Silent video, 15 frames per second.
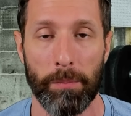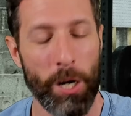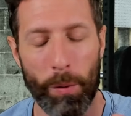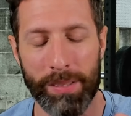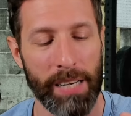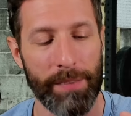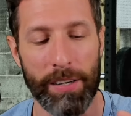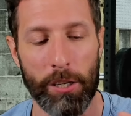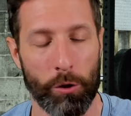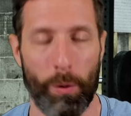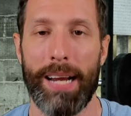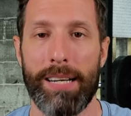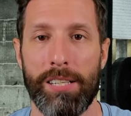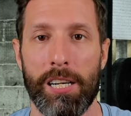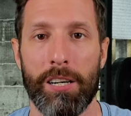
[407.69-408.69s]
You know what's even
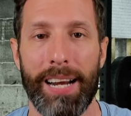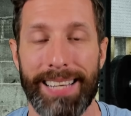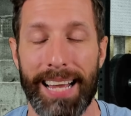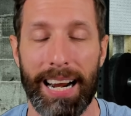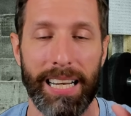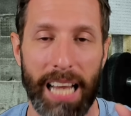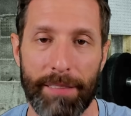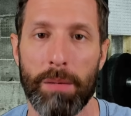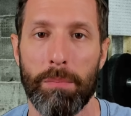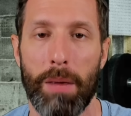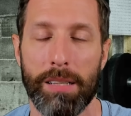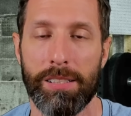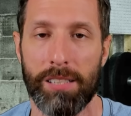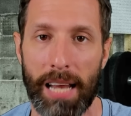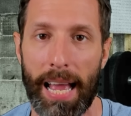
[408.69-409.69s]
crazier is that 11
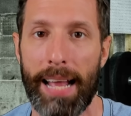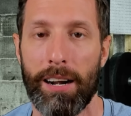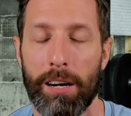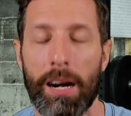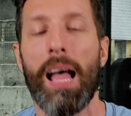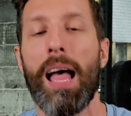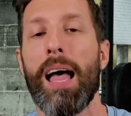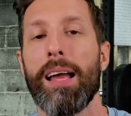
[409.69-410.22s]
months later,